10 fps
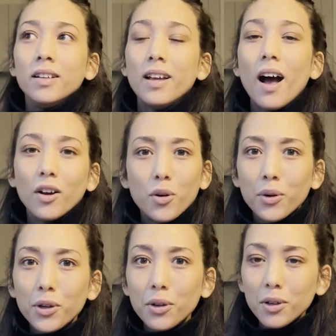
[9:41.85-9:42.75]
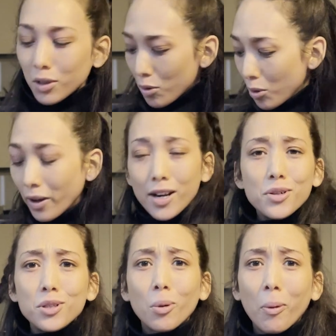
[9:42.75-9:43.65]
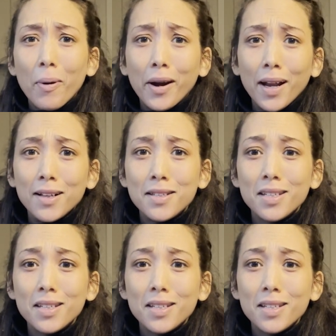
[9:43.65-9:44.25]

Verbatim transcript: Yeah, go to your local Asian supermarket and